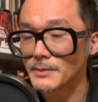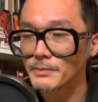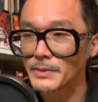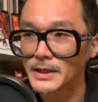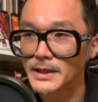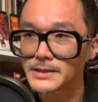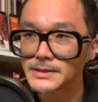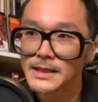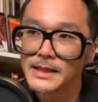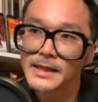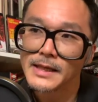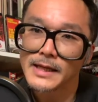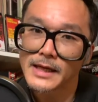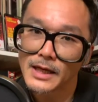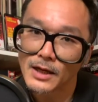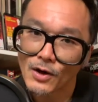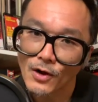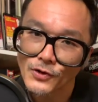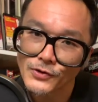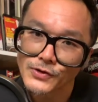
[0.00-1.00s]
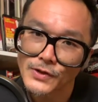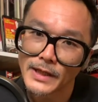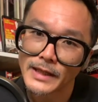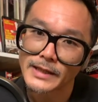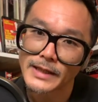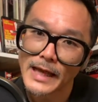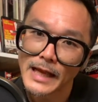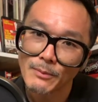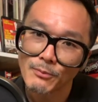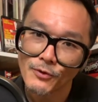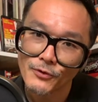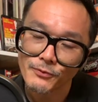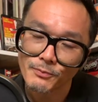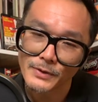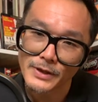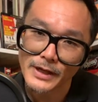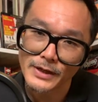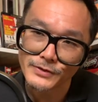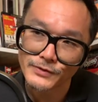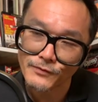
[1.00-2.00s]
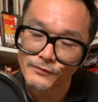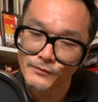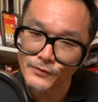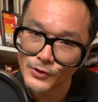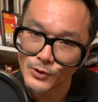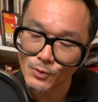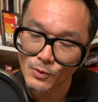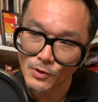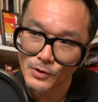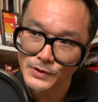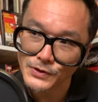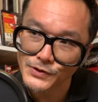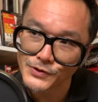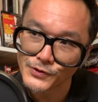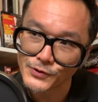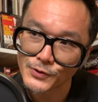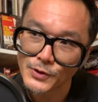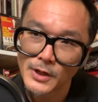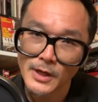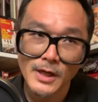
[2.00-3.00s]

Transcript: because it also enables me as a viewer to